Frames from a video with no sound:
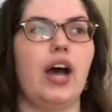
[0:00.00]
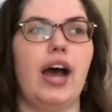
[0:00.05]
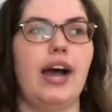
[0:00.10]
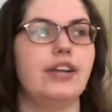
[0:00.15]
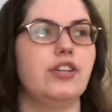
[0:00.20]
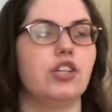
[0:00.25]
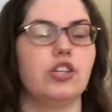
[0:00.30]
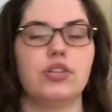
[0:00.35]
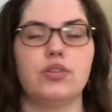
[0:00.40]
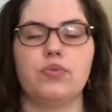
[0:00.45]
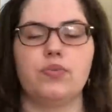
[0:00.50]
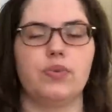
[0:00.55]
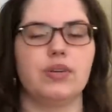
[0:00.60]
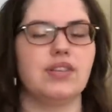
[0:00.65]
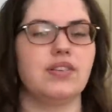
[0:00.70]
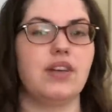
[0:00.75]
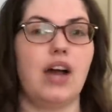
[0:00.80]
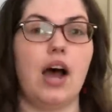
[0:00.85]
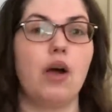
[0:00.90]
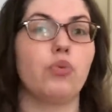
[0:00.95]
I just
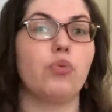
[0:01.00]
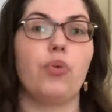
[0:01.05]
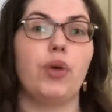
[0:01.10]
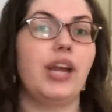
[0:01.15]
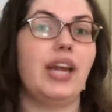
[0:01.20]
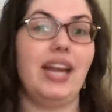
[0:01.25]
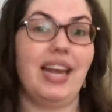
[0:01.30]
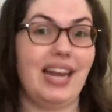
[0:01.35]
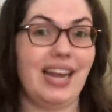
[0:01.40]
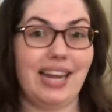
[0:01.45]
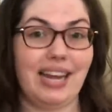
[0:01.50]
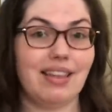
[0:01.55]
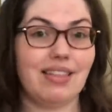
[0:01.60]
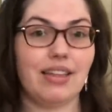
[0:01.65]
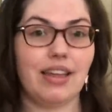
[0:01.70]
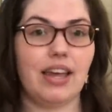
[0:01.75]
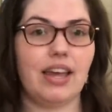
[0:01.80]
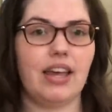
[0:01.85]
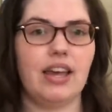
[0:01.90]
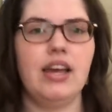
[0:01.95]
was not reading
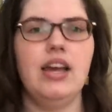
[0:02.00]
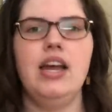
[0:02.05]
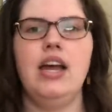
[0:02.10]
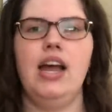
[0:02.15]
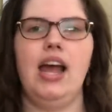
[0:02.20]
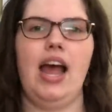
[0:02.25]
anything,